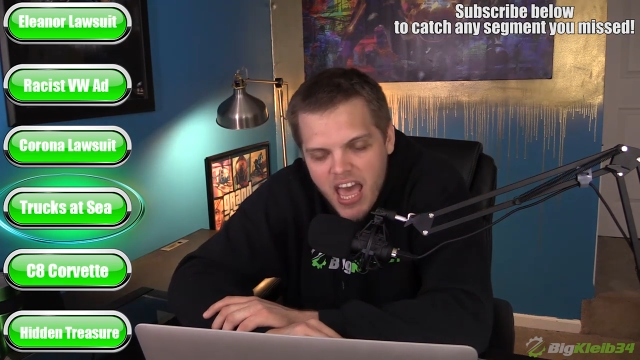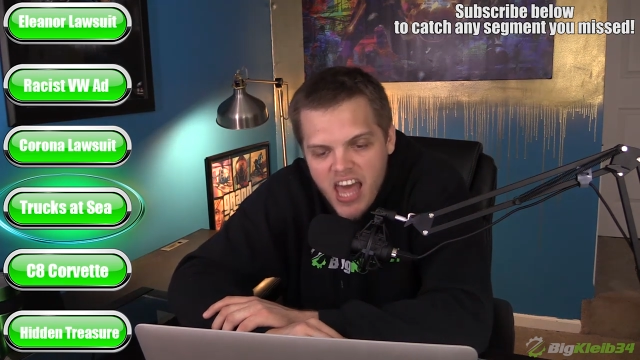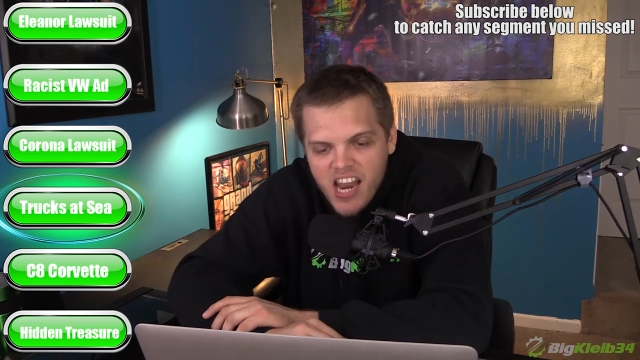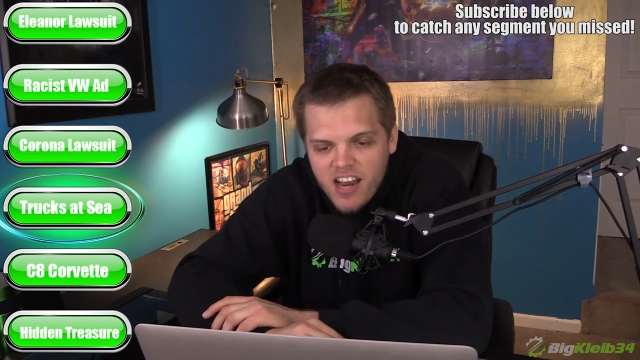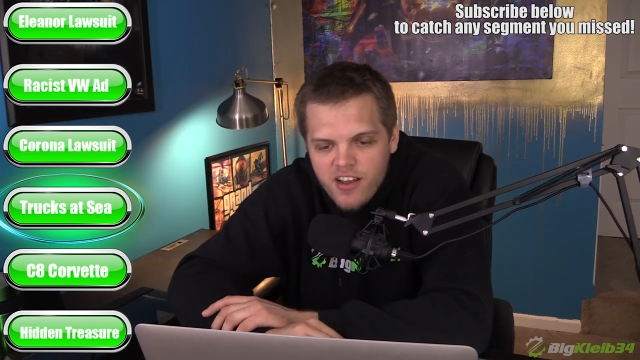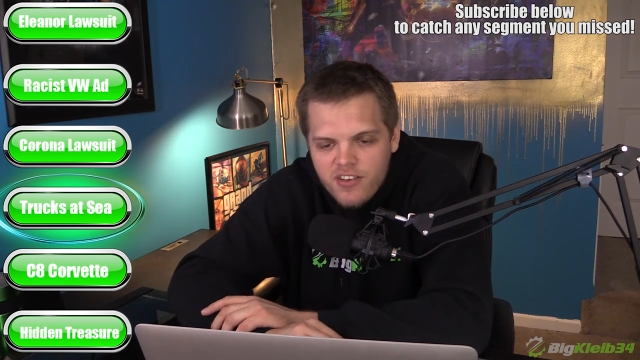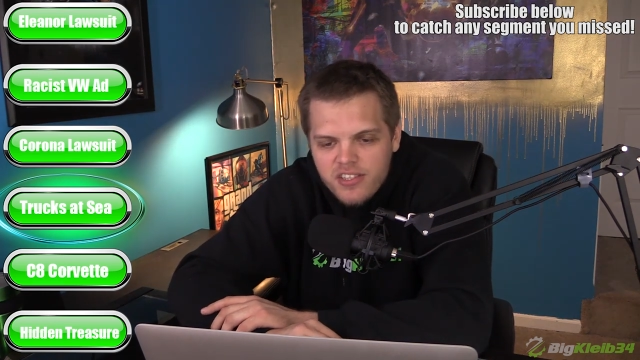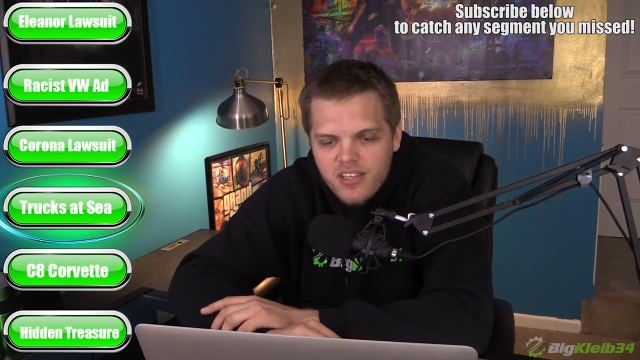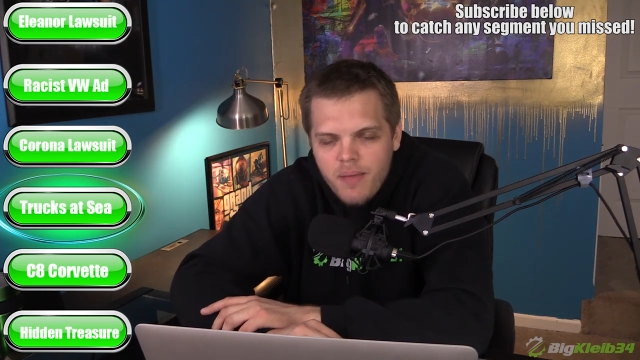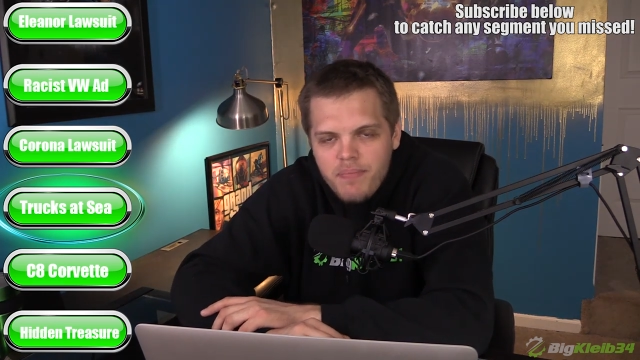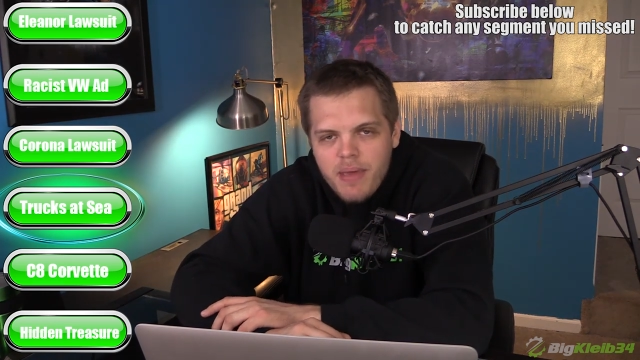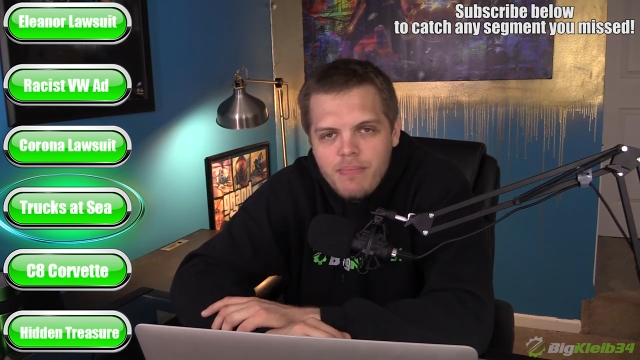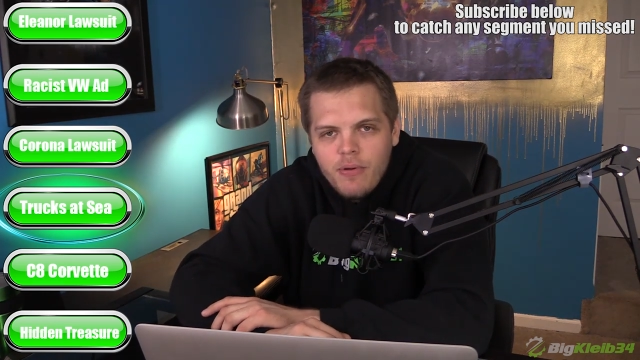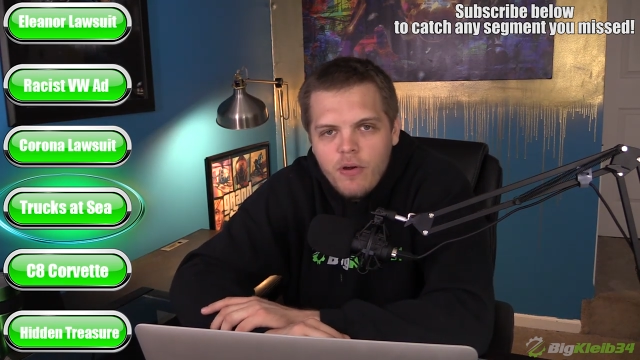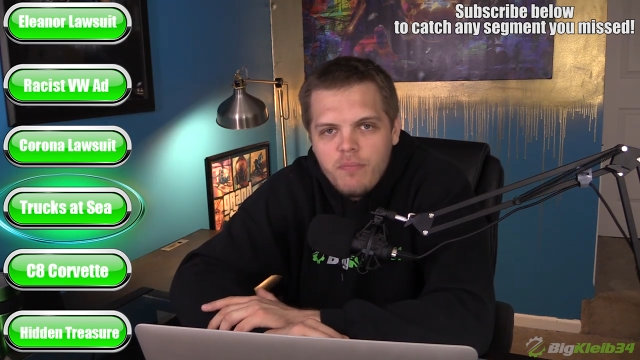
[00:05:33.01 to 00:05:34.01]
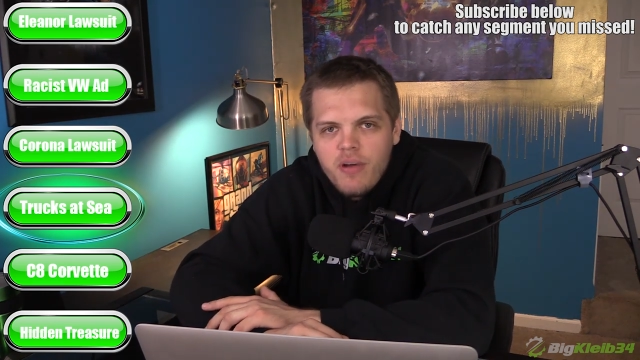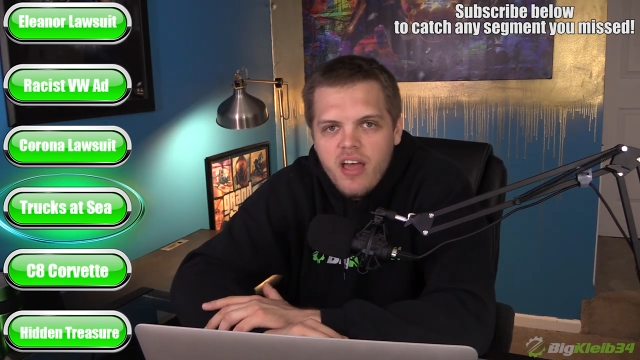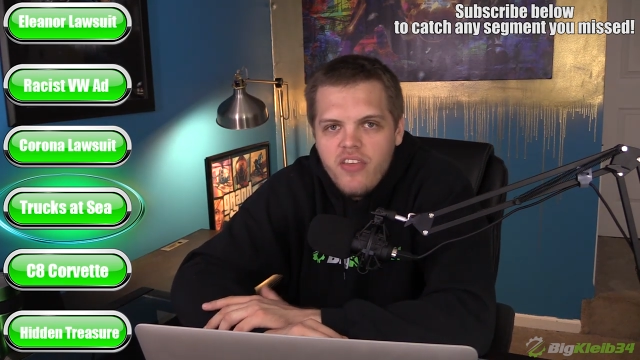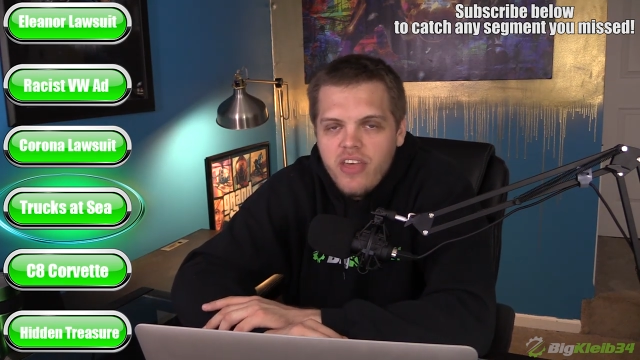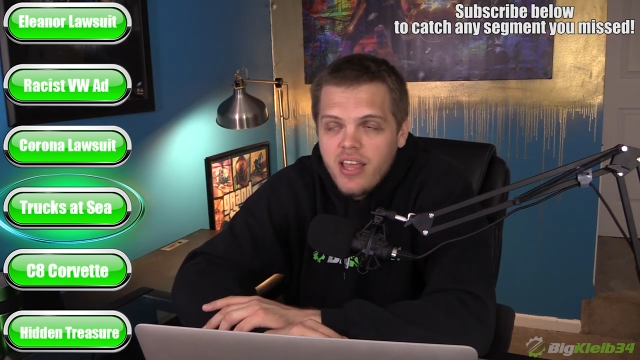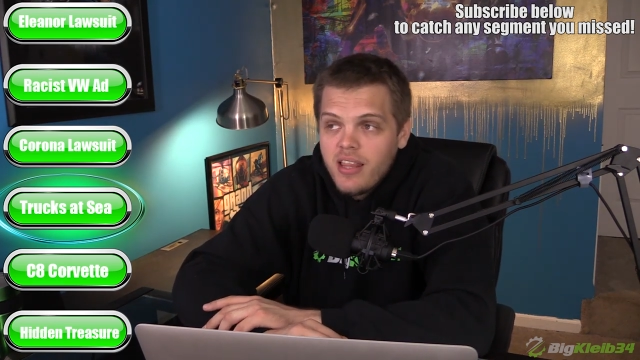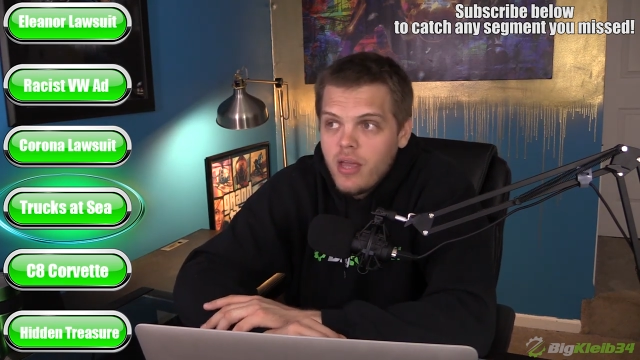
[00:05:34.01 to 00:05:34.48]
And I know some people are
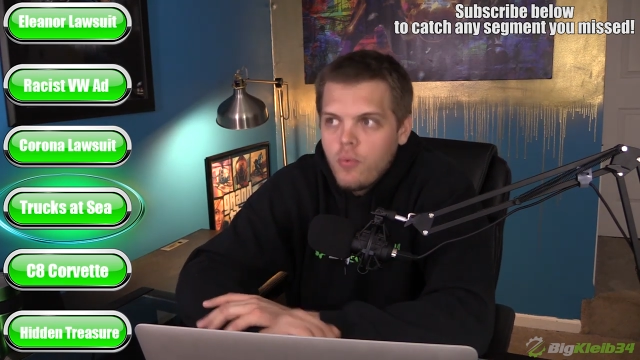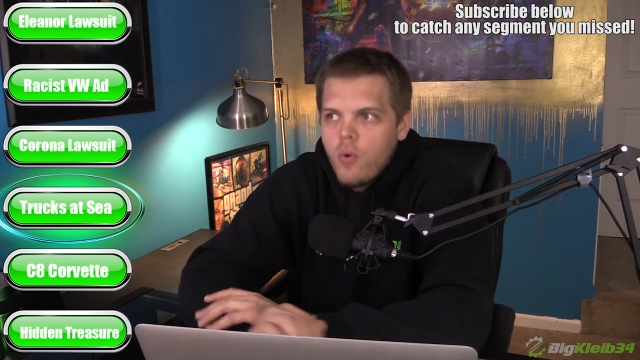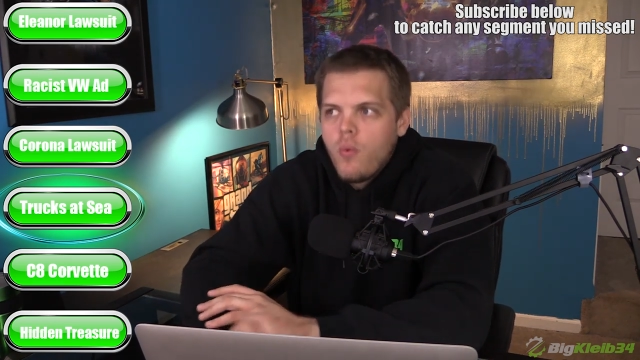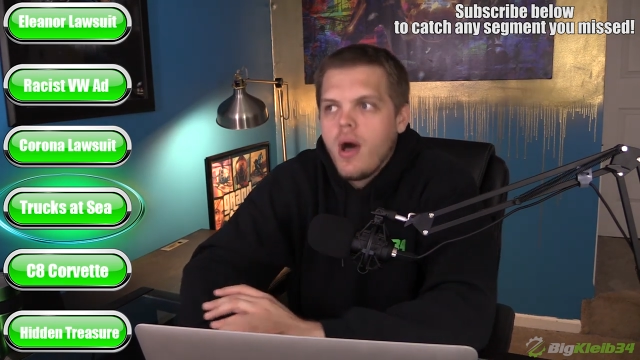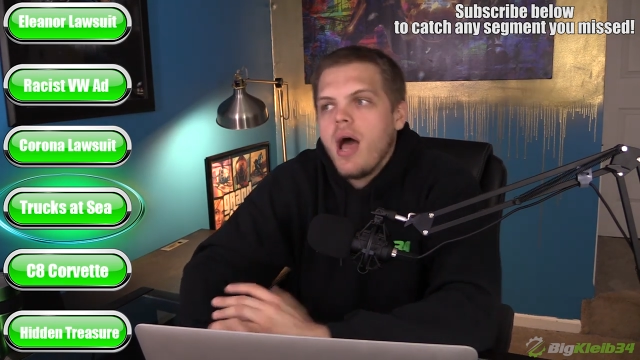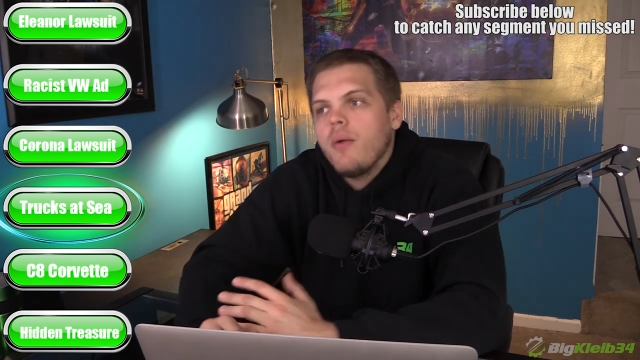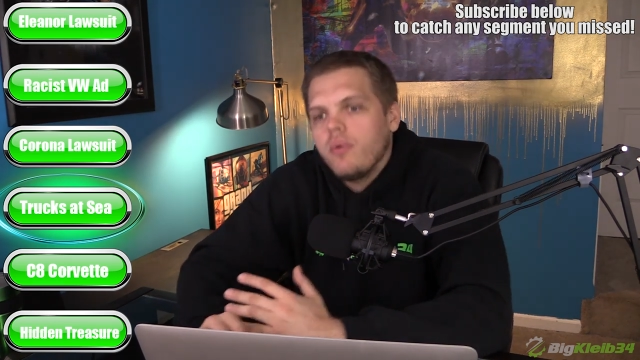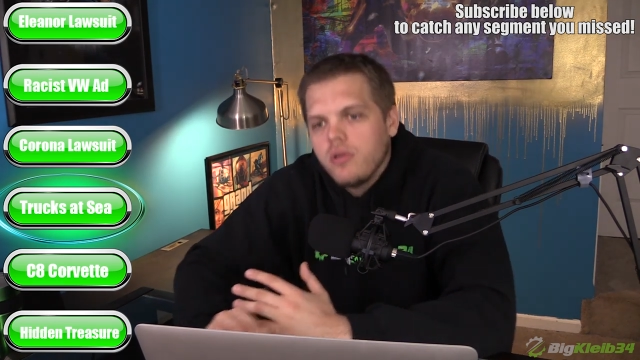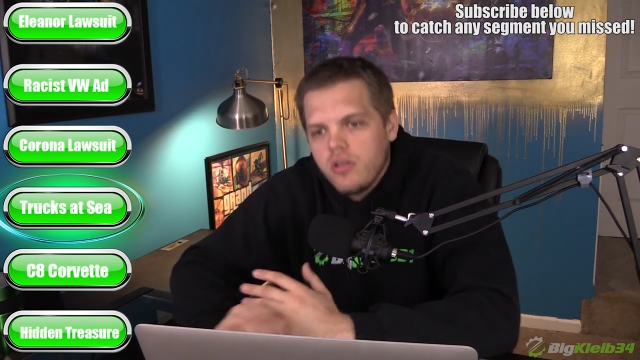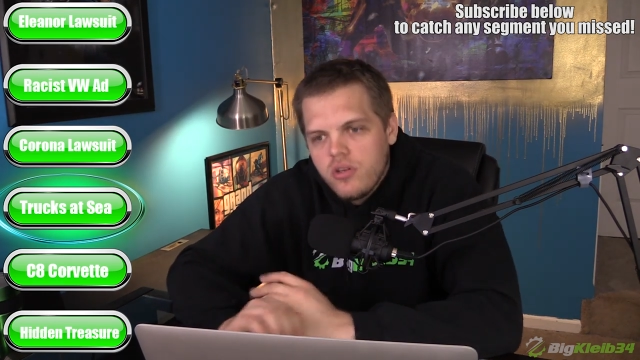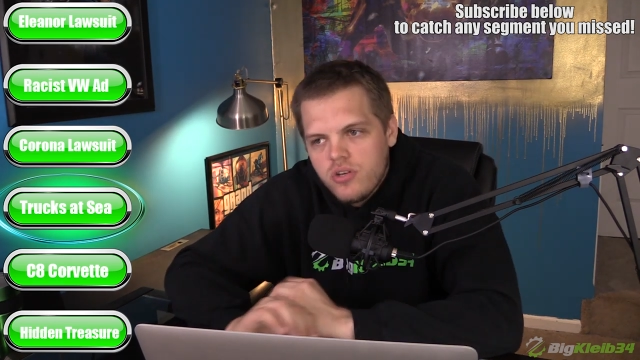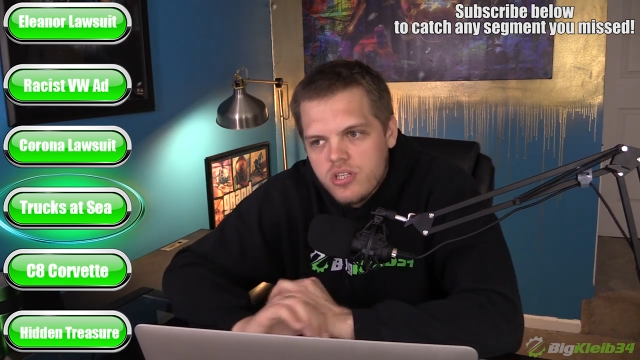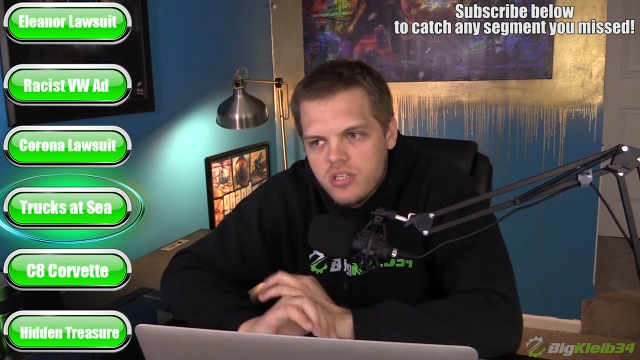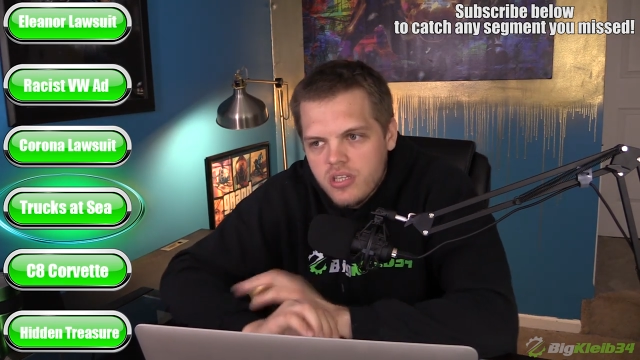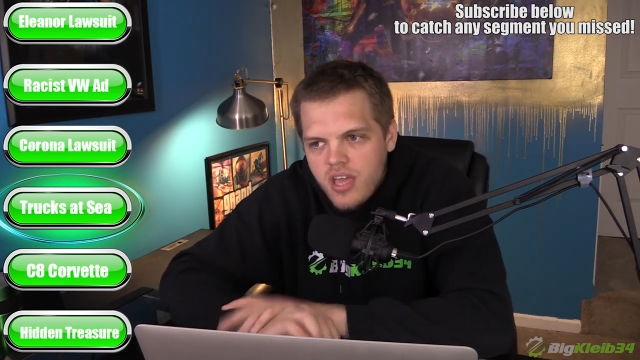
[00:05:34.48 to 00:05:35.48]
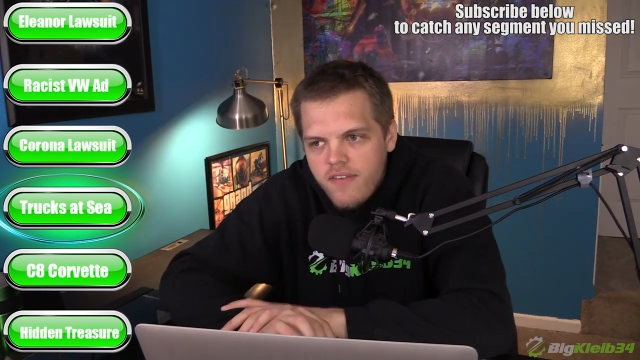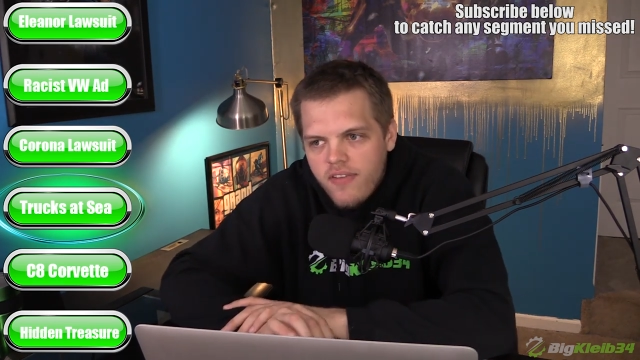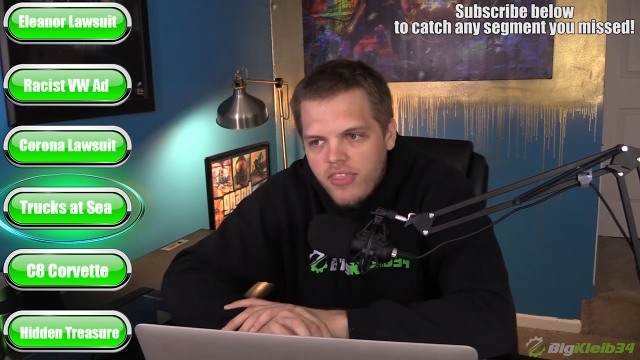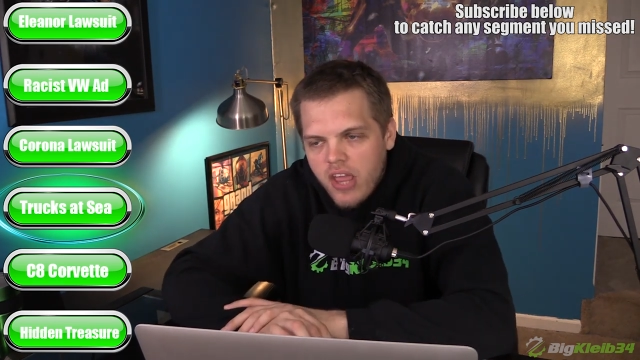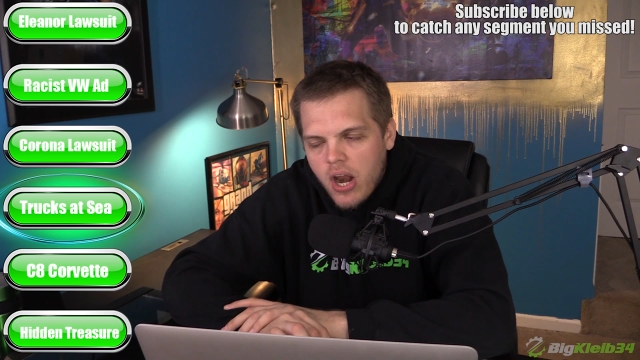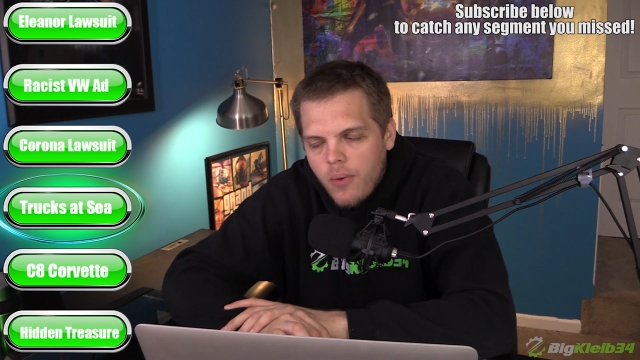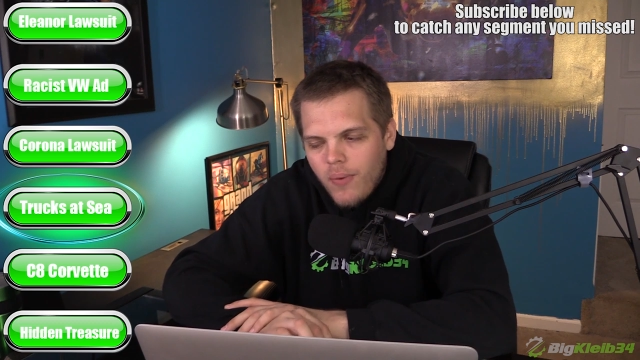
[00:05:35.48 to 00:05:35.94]
probably thinking, like, well, why wouldn't you just leave
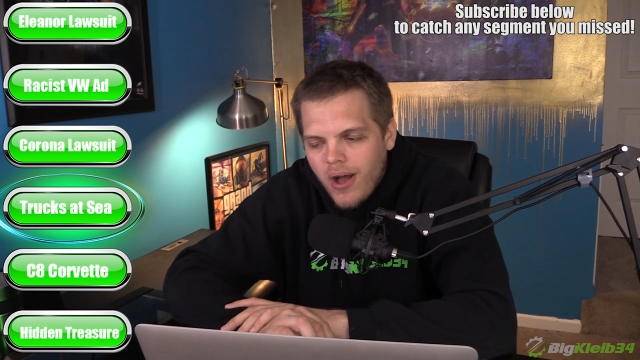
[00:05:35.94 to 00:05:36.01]
it there?